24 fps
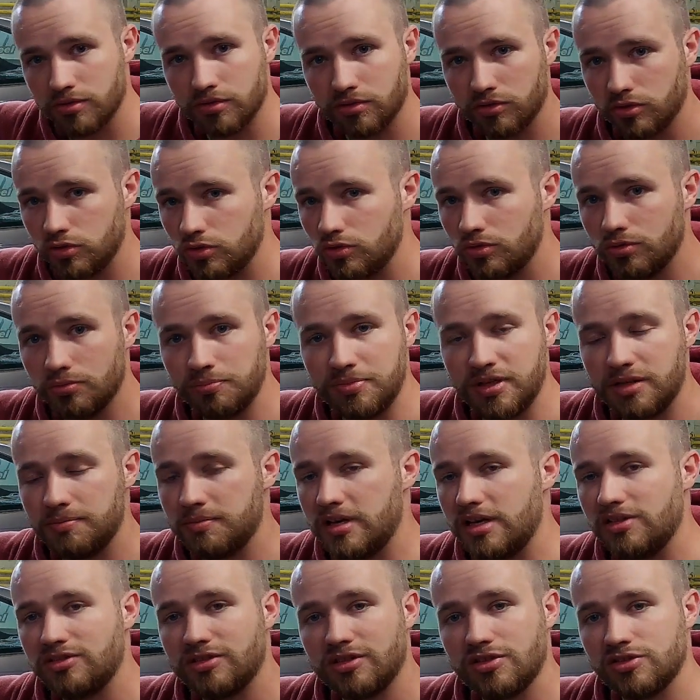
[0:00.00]
do big
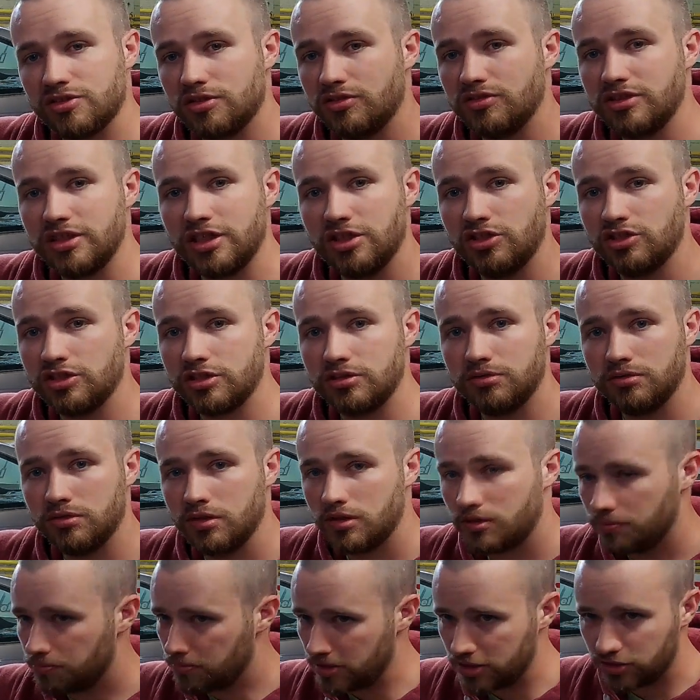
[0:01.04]
maintenance on the engine,
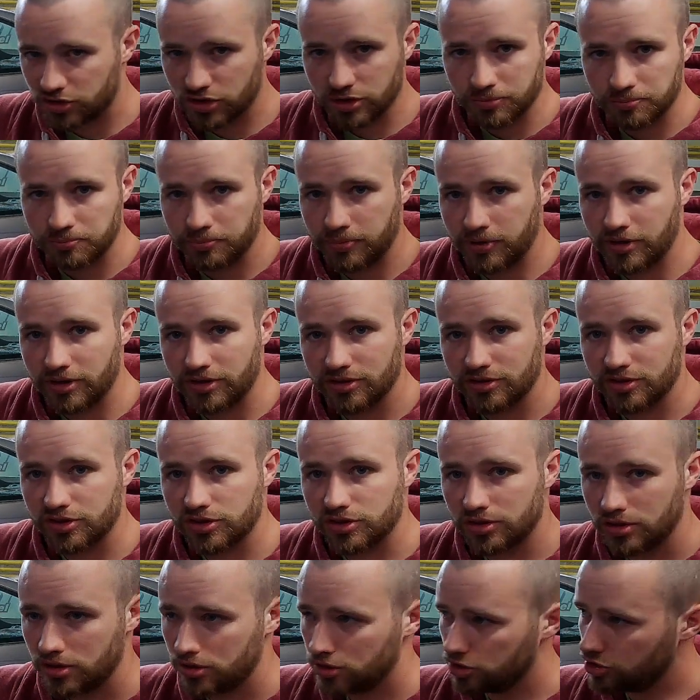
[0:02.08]
paint some
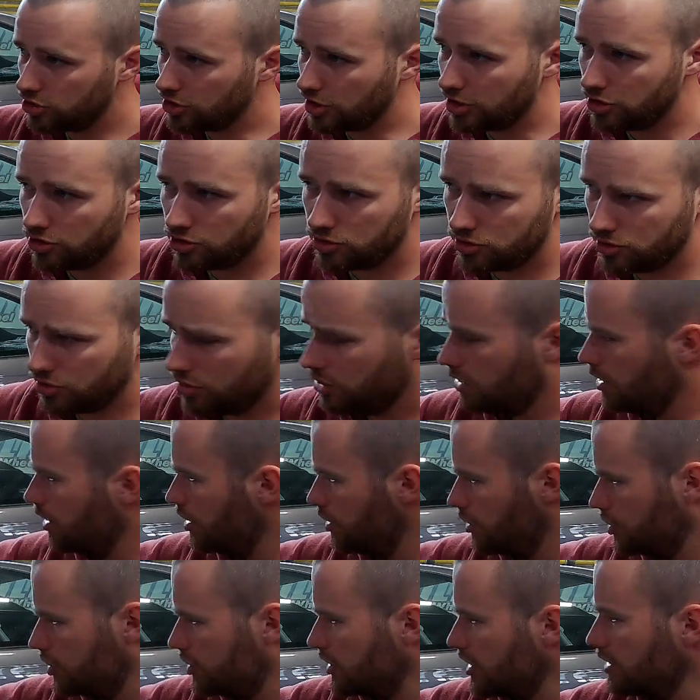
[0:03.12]
parts, change the
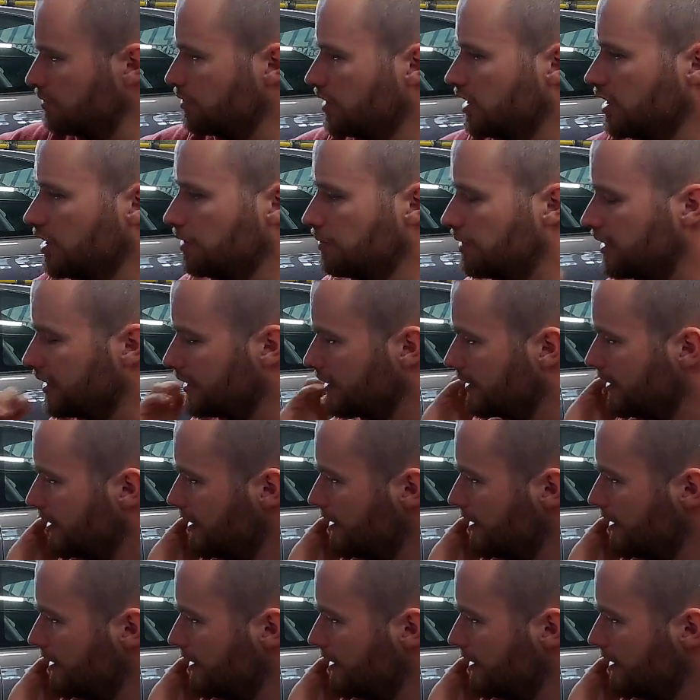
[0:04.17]
color scheme a little bit,